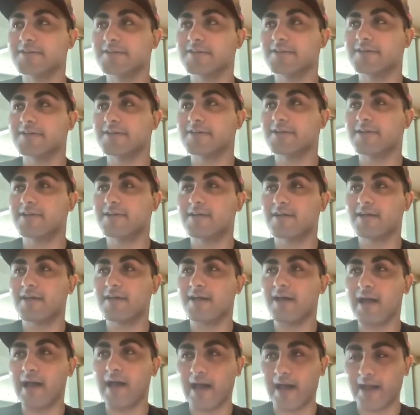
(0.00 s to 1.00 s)
Yeah.
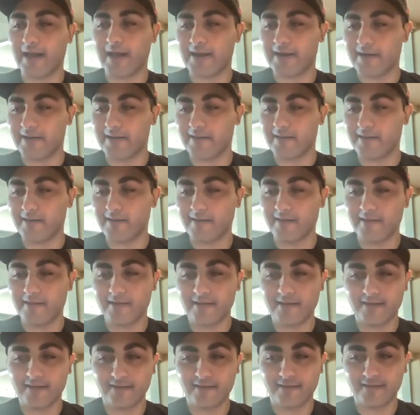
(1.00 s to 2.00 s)
And,
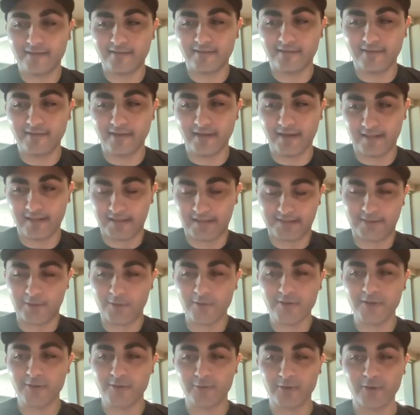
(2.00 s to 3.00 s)
like, the
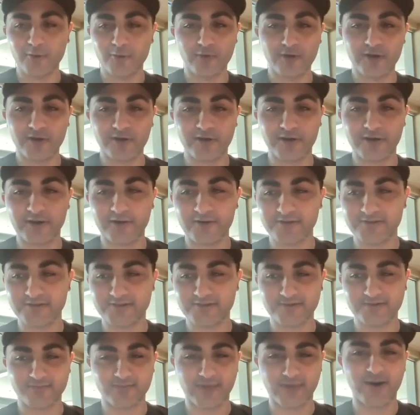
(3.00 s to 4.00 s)
only real winner here
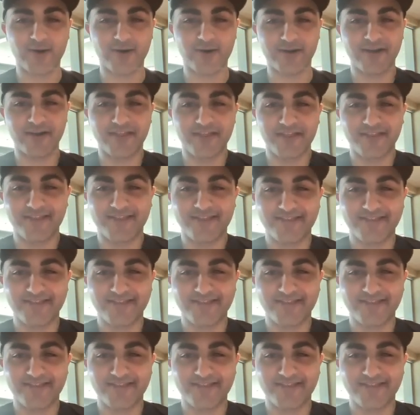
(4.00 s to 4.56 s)
is Meredith.